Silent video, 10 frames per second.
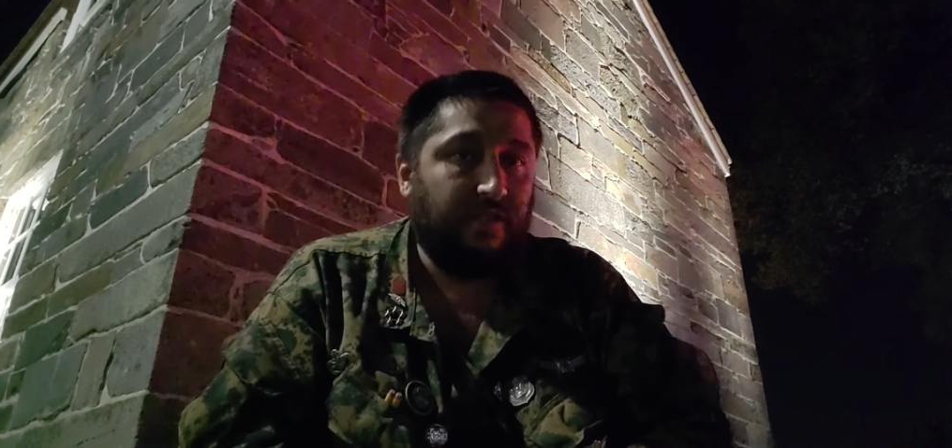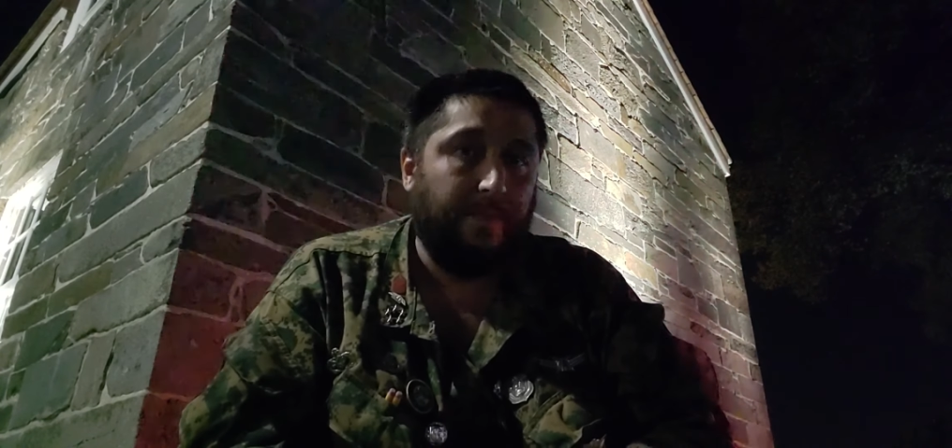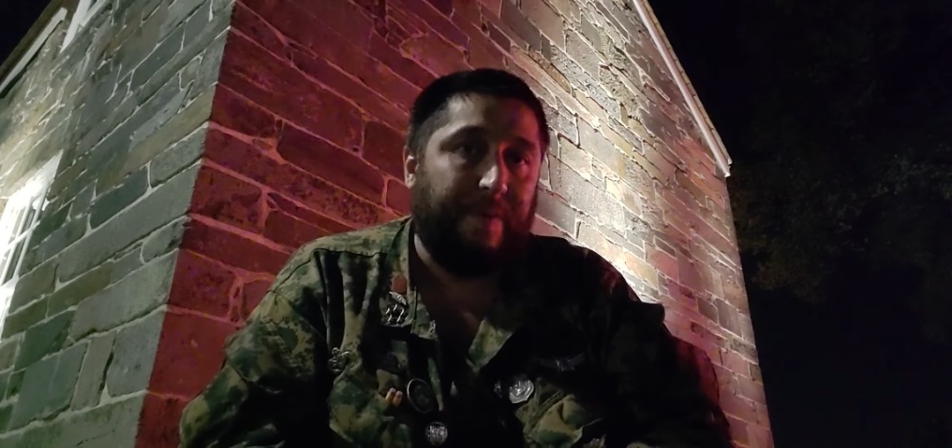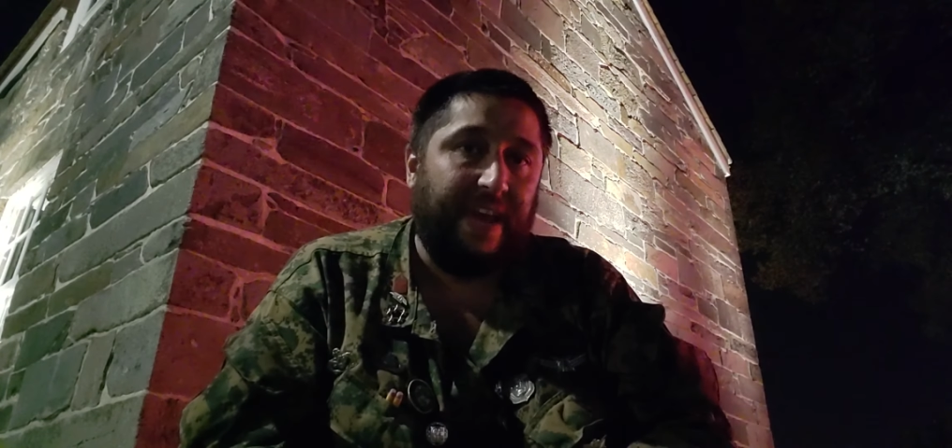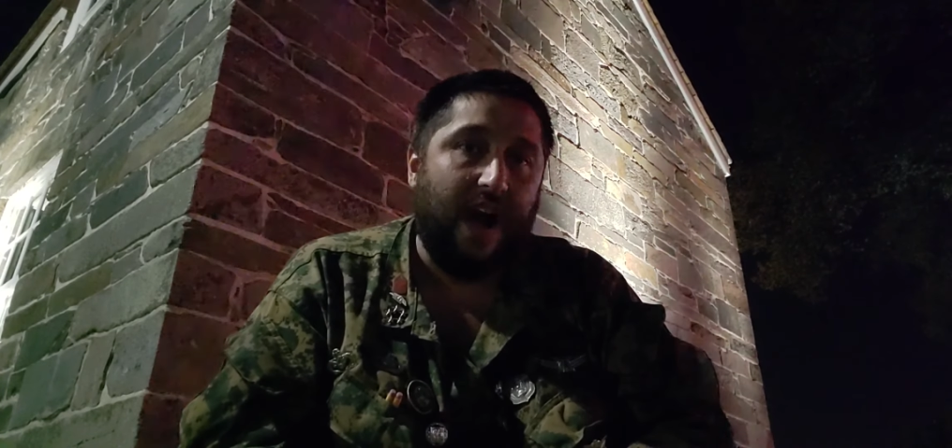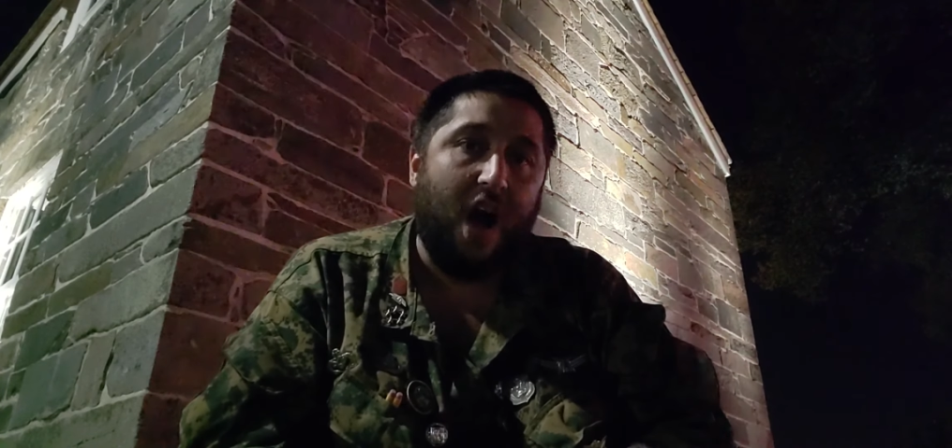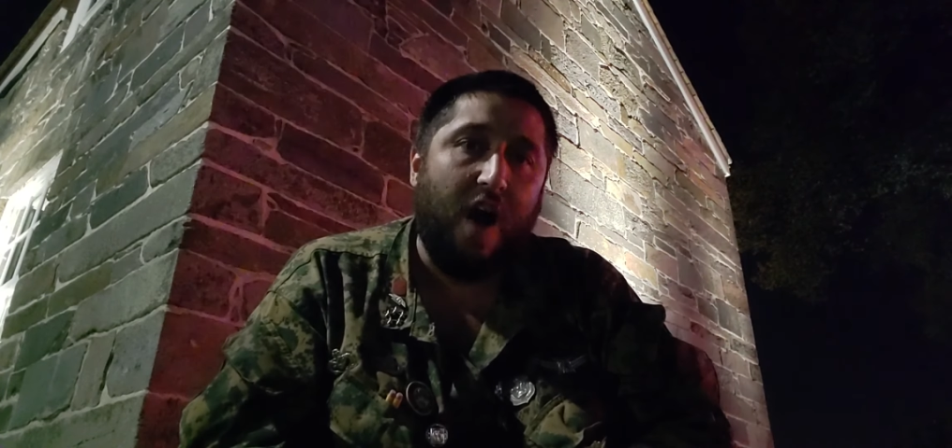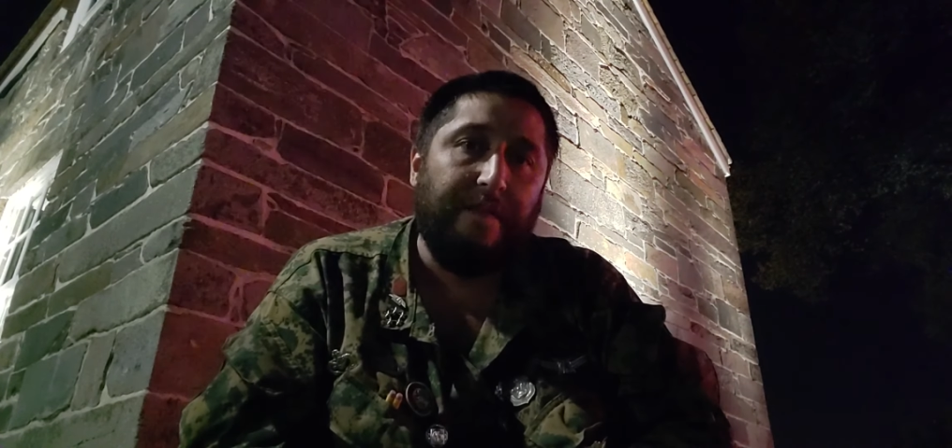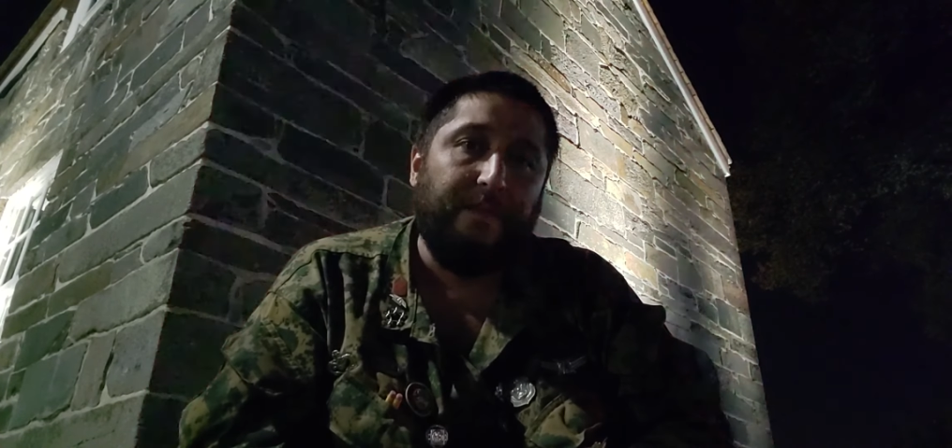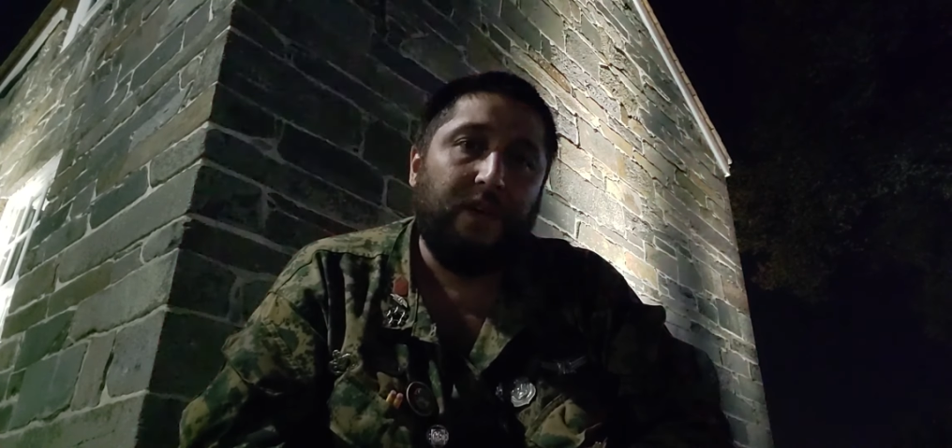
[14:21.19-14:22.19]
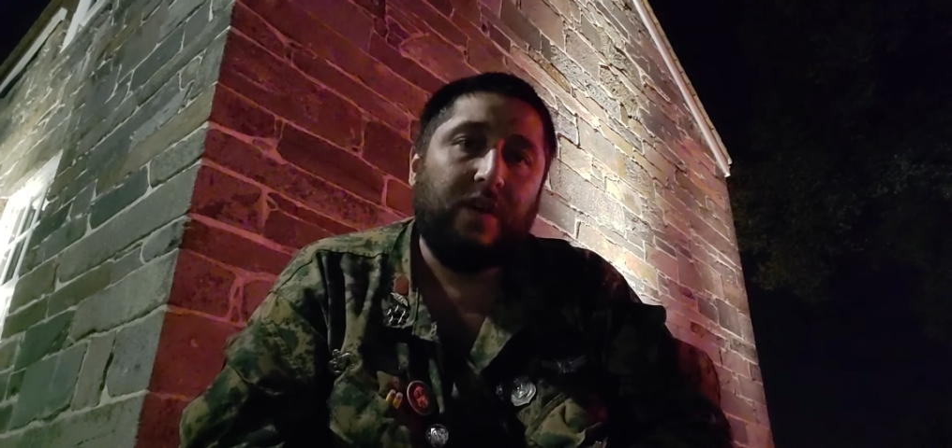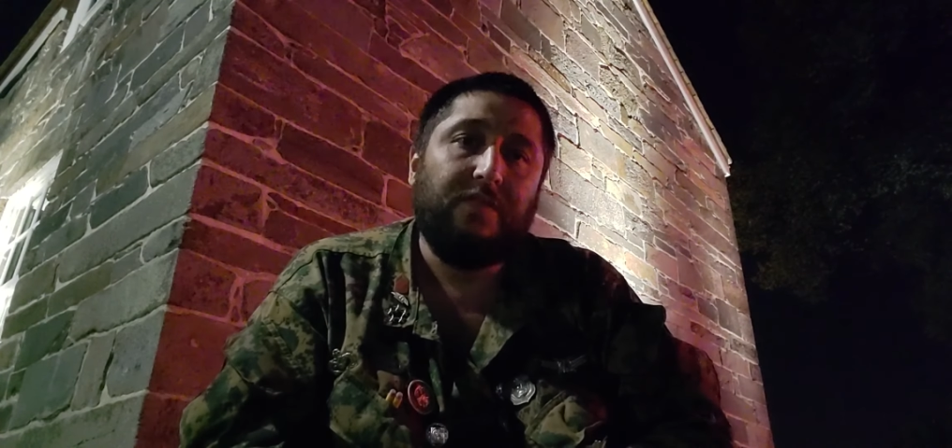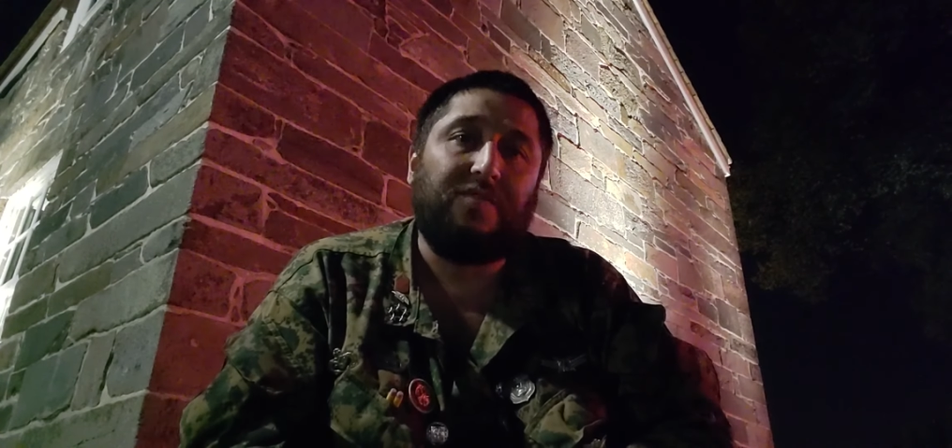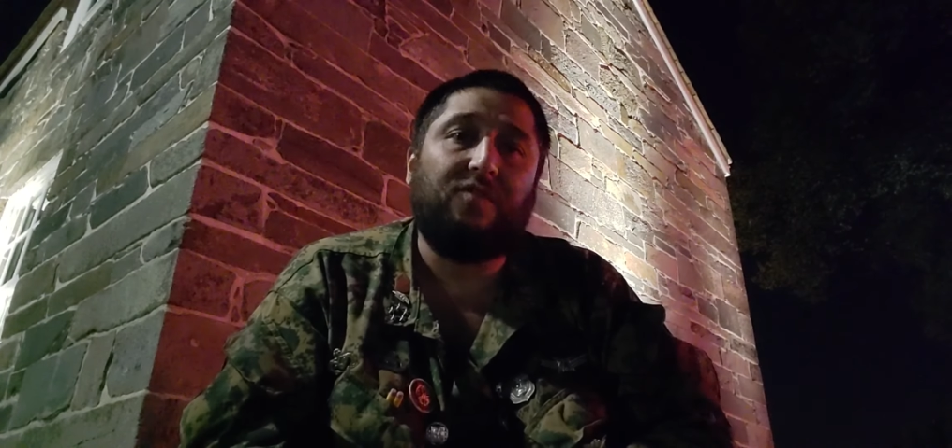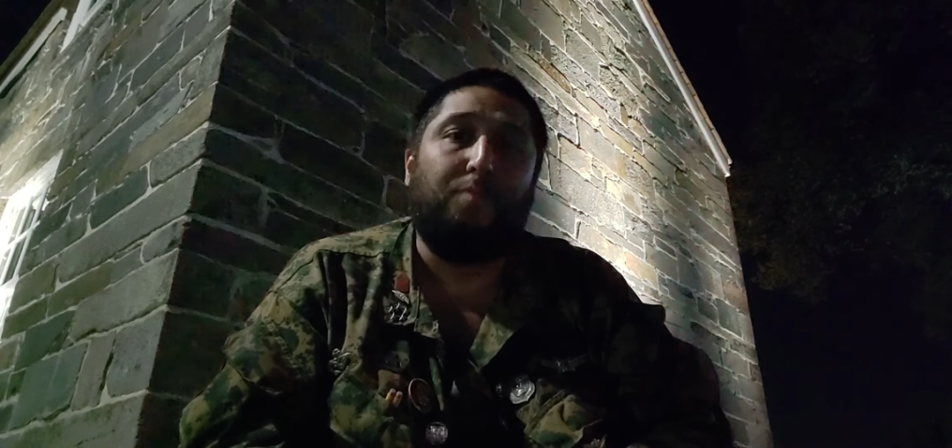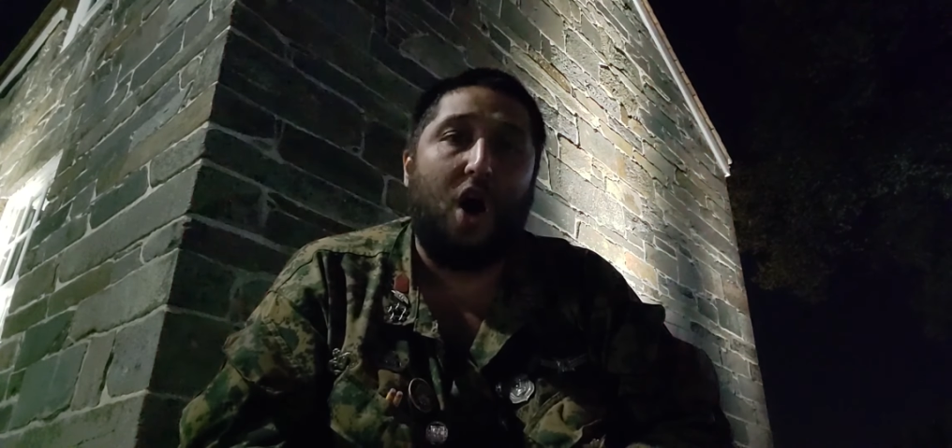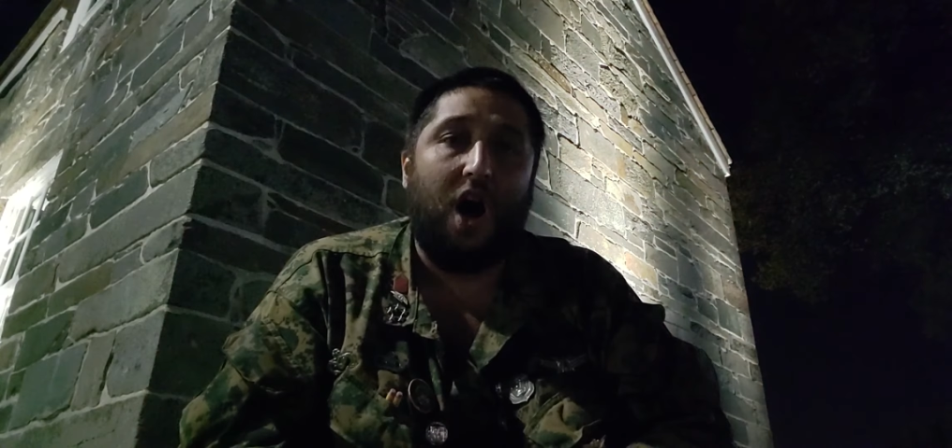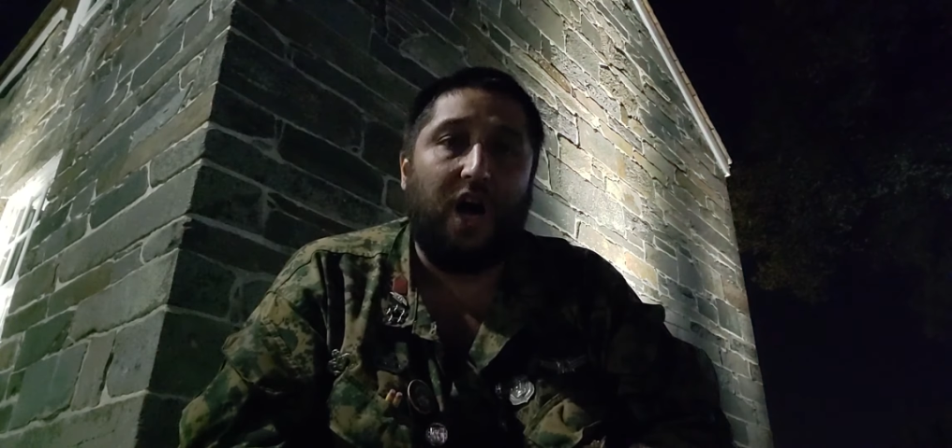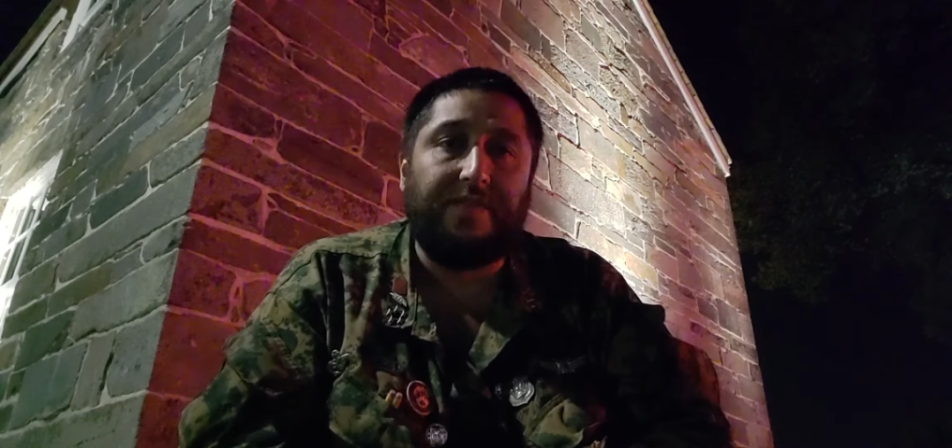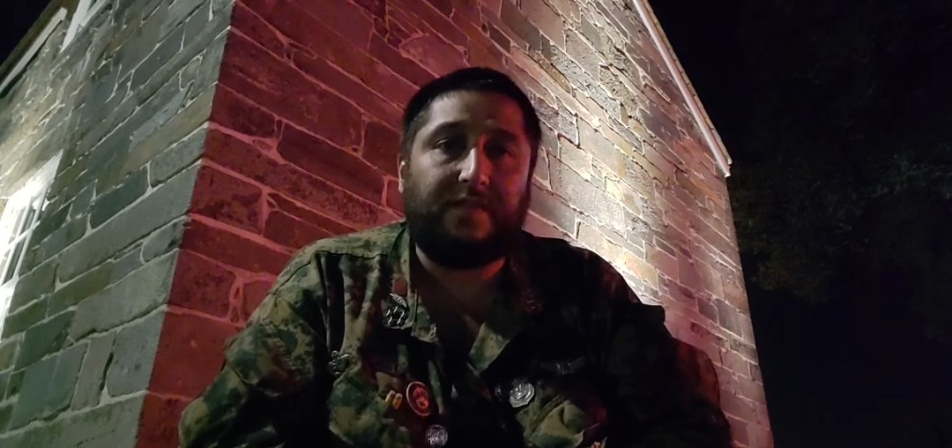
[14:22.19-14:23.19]
to be of the
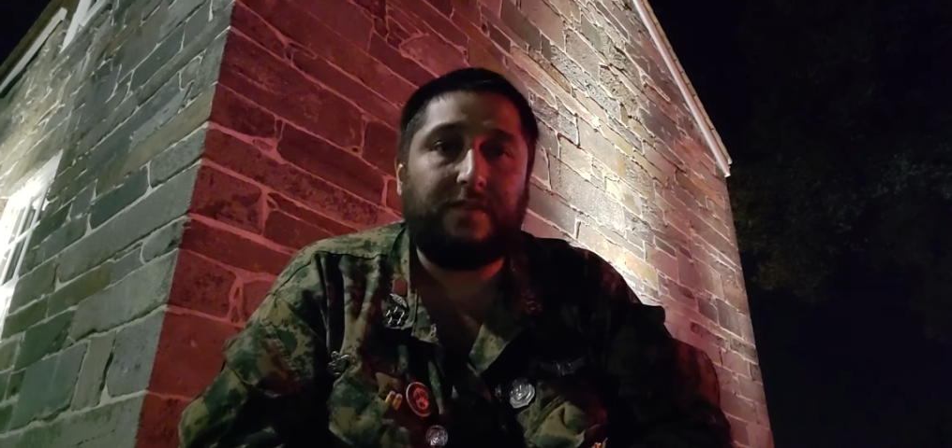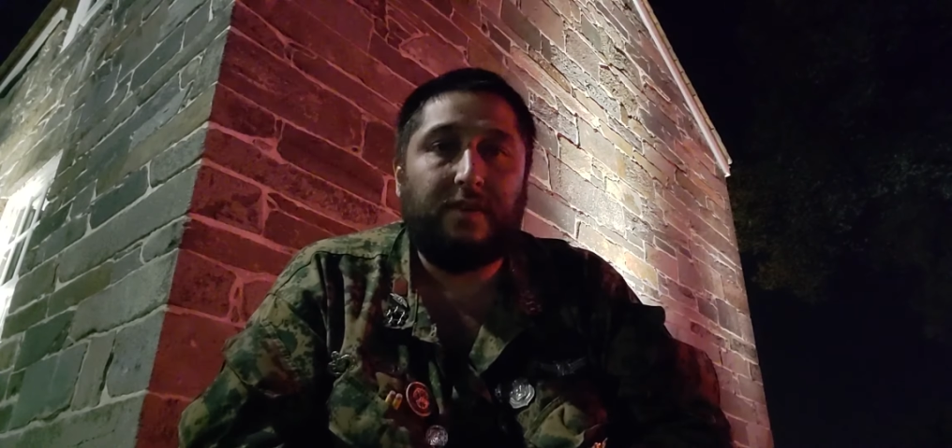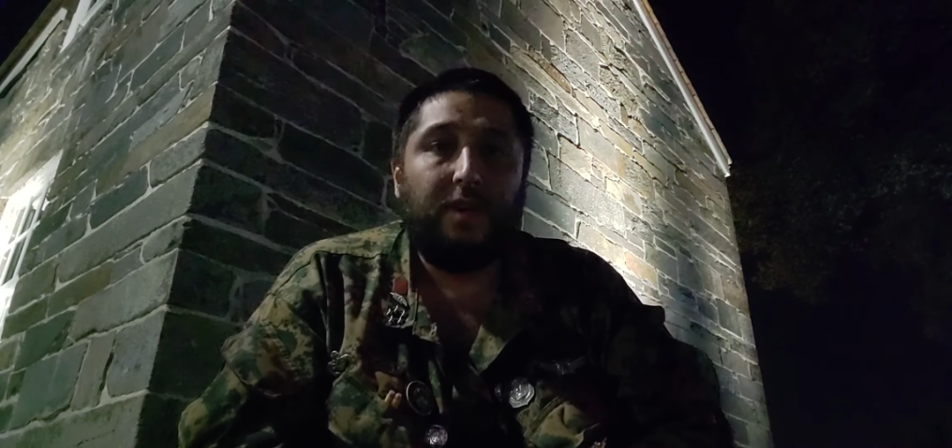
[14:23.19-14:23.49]
smallest